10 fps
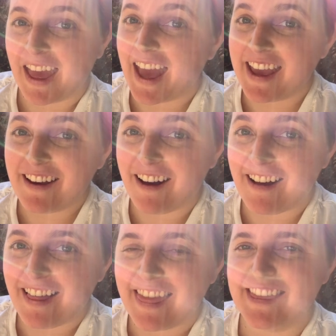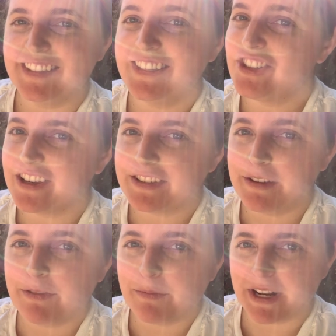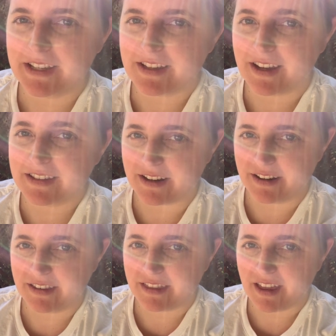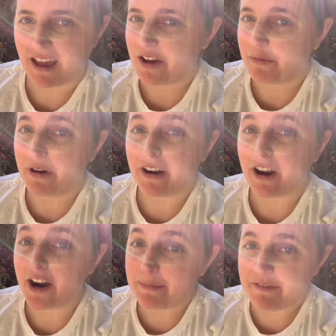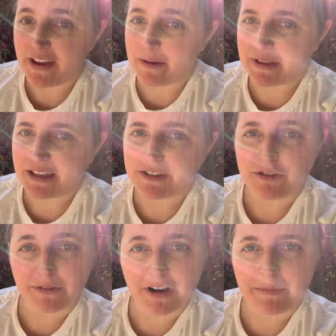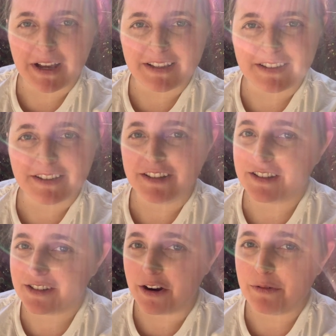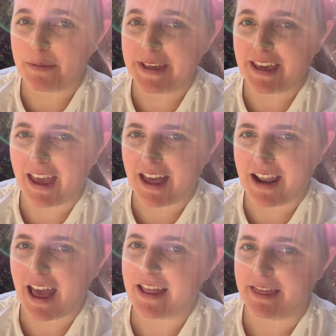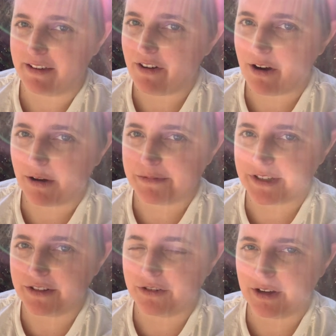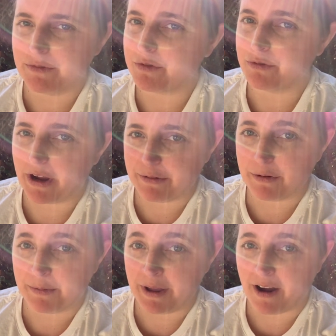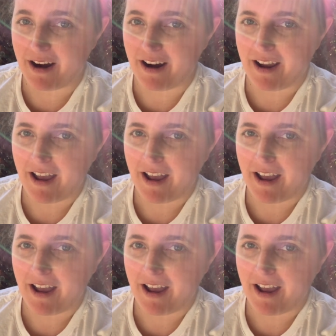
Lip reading: Hey y'all, this is Chelsea from Renaissance Earth. We're an urban family doing our best to start where we can and live our homestead dreams right where we are.